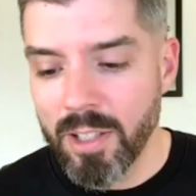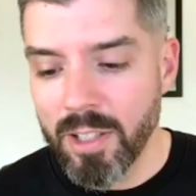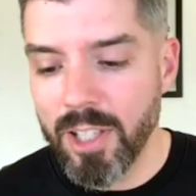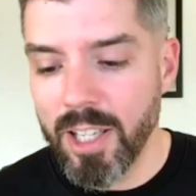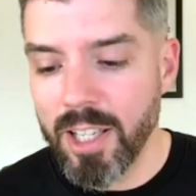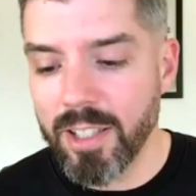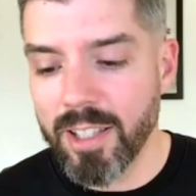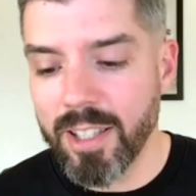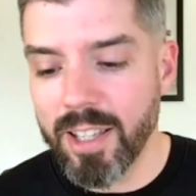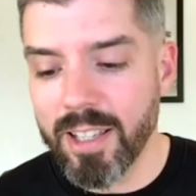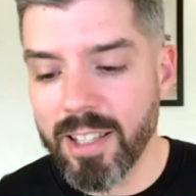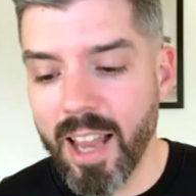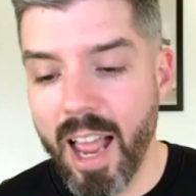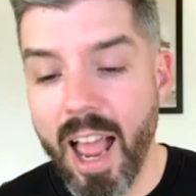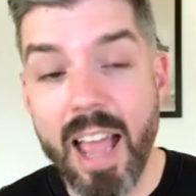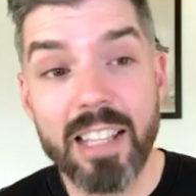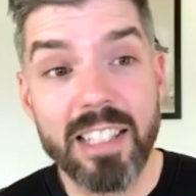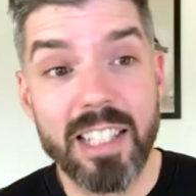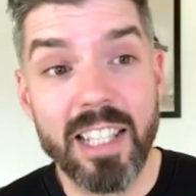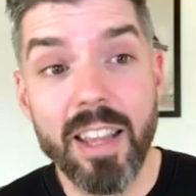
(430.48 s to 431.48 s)
Jesus says,
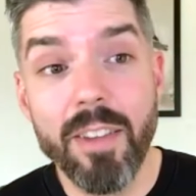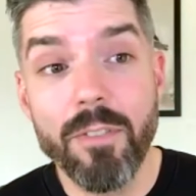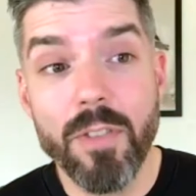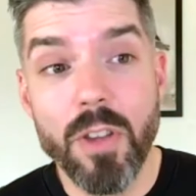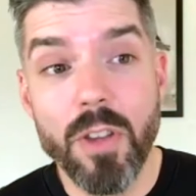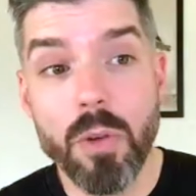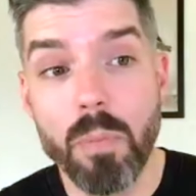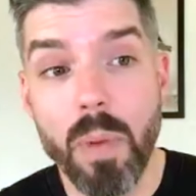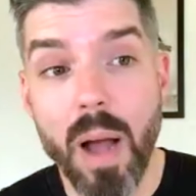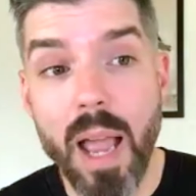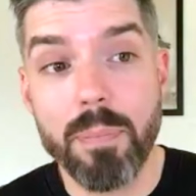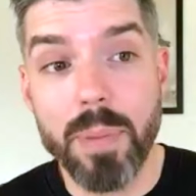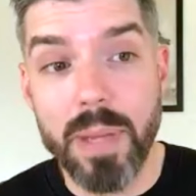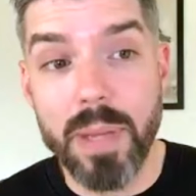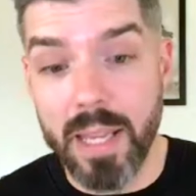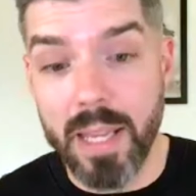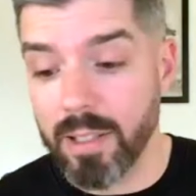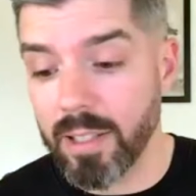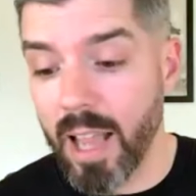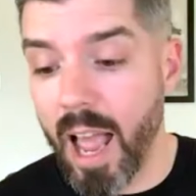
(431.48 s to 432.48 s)
I give you my
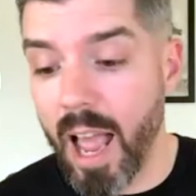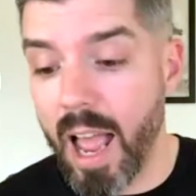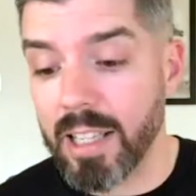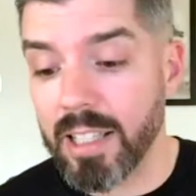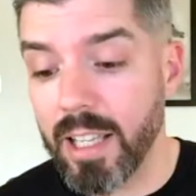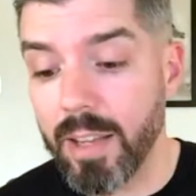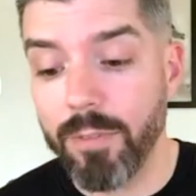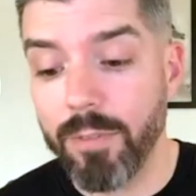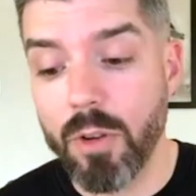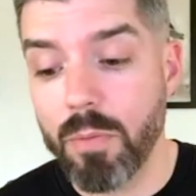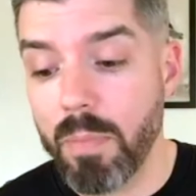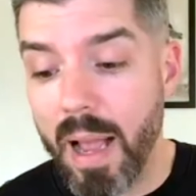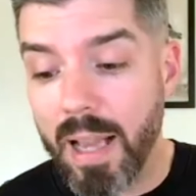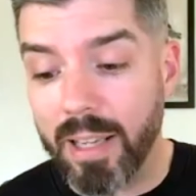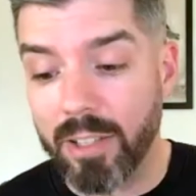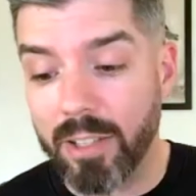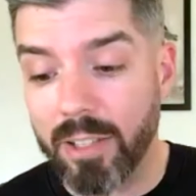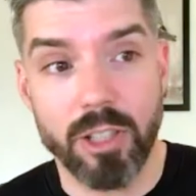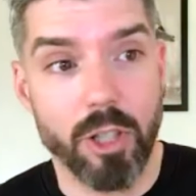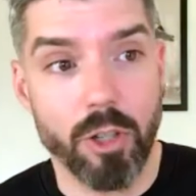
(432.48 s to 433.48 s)
peace. I give you my
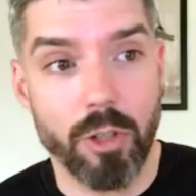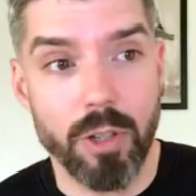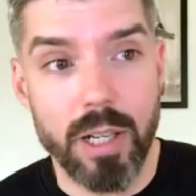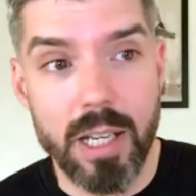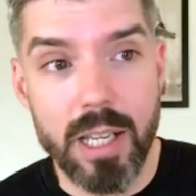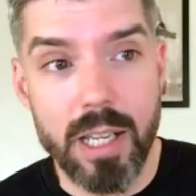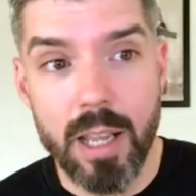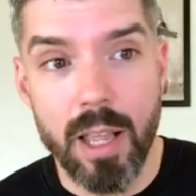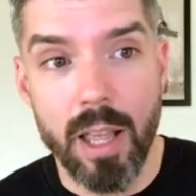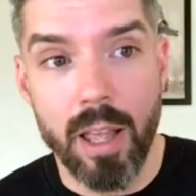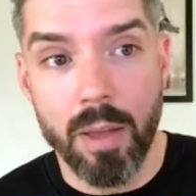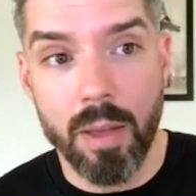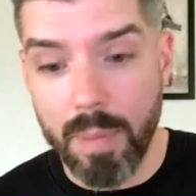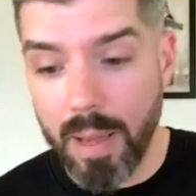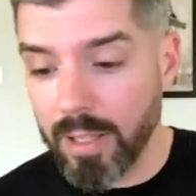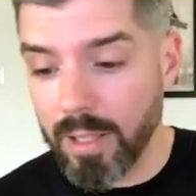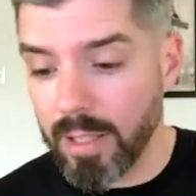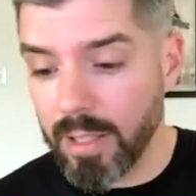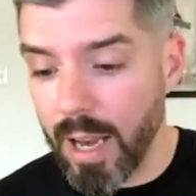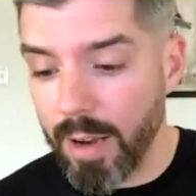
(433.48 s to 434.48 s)
security,
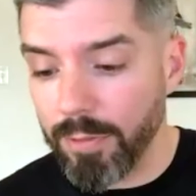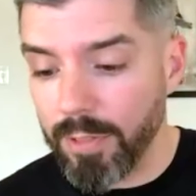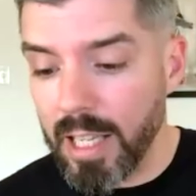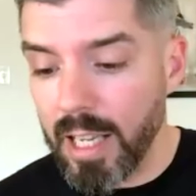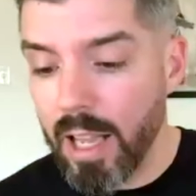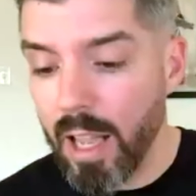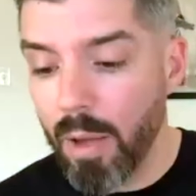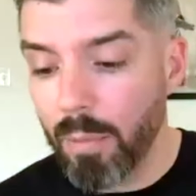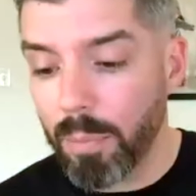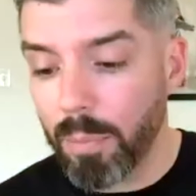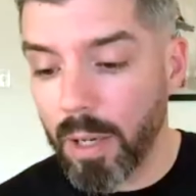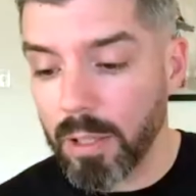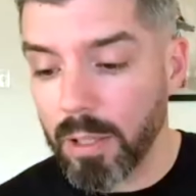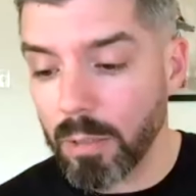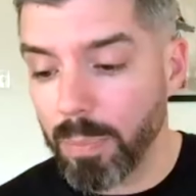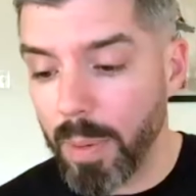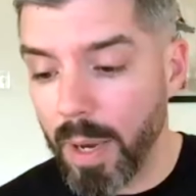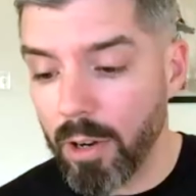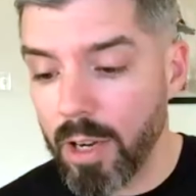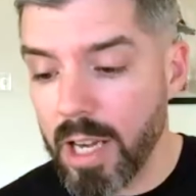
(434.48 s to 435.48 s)
my safety,
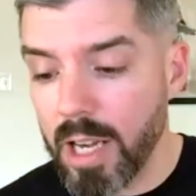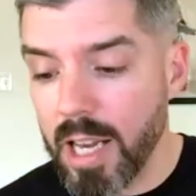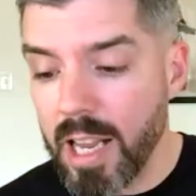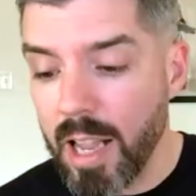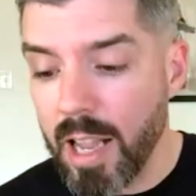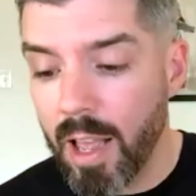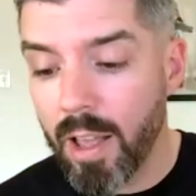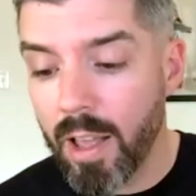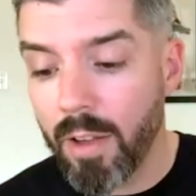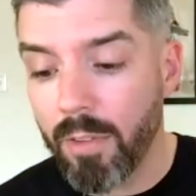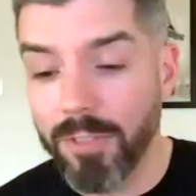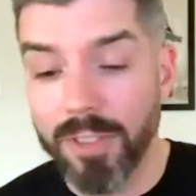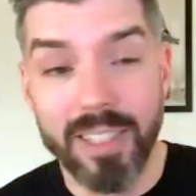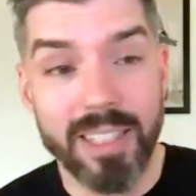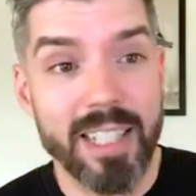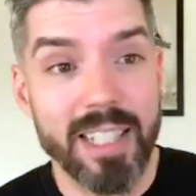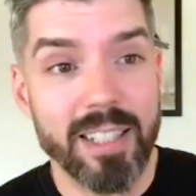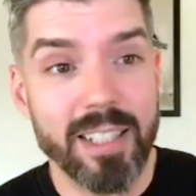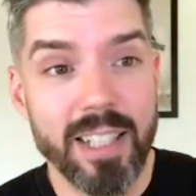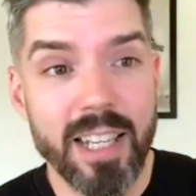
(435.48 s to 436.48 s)
prosperity,
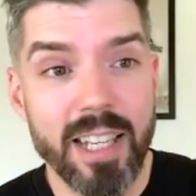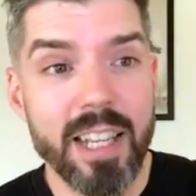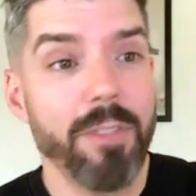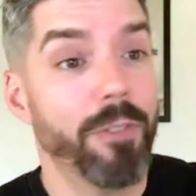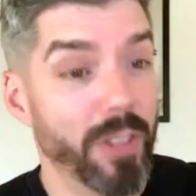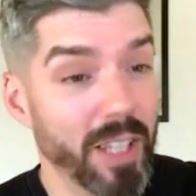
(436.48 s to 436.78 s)
felicity.